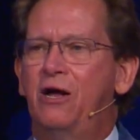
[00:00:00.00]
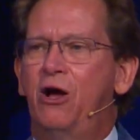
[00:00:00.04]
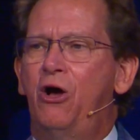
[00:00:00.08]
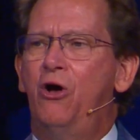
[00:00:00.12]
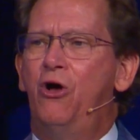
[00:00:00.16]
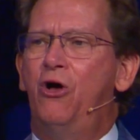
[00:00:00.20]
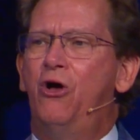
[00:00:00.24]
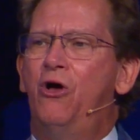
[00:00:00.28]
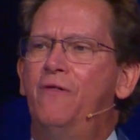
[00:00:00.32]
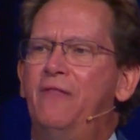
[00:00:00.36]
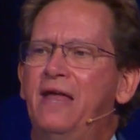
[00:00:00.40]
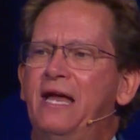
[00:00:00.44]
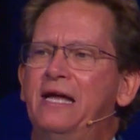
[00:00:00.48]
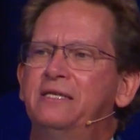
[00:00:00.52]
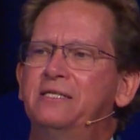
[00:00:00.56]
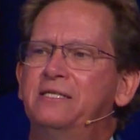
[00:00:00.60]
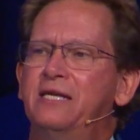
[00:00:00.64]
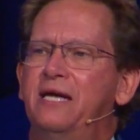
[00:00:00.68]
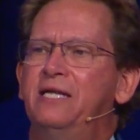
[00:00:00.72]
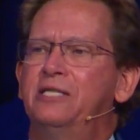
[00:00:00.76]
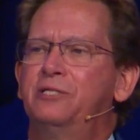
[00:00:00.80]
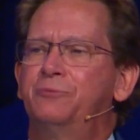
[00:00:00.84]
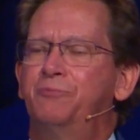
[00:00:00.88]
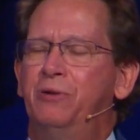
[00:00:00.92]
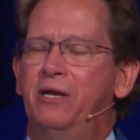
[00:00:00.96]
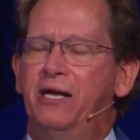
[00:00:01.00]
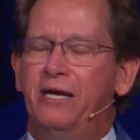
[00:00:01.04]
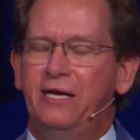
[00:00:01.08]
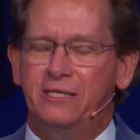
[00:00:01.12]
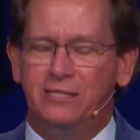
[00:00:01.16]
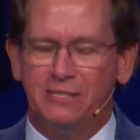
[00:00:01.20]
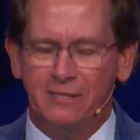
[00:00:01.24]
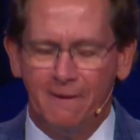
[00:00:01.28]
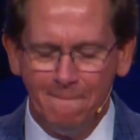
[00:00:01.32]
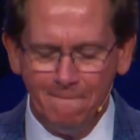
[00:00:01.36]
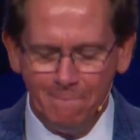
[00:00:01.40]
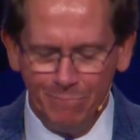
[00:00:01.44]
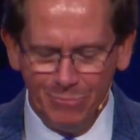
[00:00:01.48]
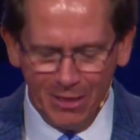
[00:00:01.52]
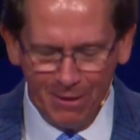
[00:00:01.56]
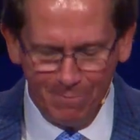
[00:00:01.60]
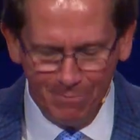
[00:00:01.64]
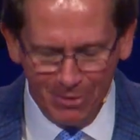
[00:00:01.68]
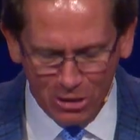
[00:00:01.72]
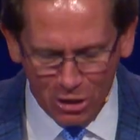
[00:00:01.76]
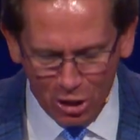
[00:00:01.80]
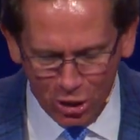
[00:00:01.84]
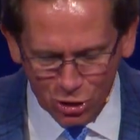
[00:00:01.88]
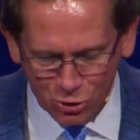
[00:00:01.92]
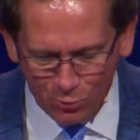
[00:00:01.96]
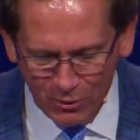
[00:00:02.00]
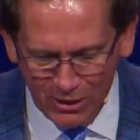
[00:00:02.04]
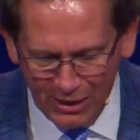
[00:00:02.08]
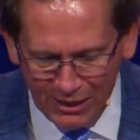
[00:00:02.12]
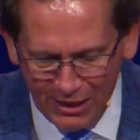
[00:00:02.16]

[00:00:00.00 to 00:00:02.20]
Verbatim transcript: All that takes place because we